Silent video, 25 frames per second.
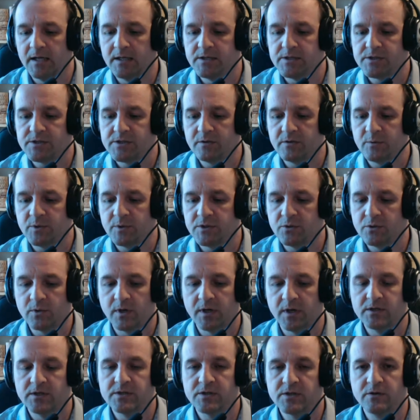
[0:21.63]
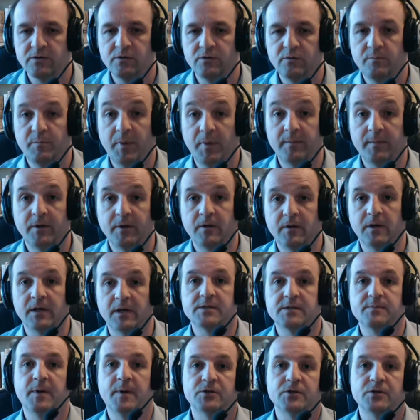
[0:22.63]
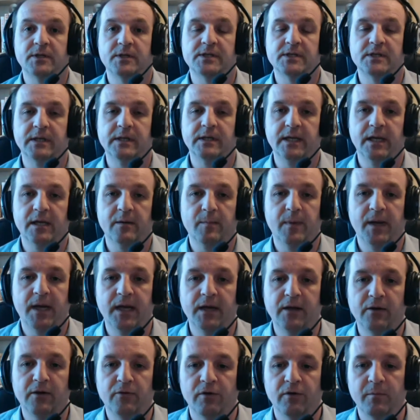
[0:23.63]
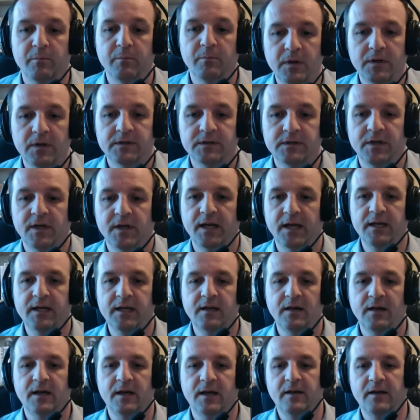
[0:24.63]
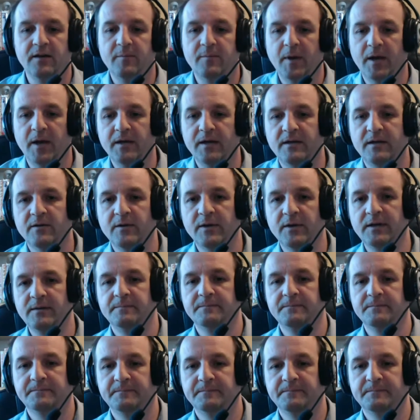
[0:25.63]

So we're talking to pay-per-click specialist Liam Ingram today. Hey Liam, how you doing?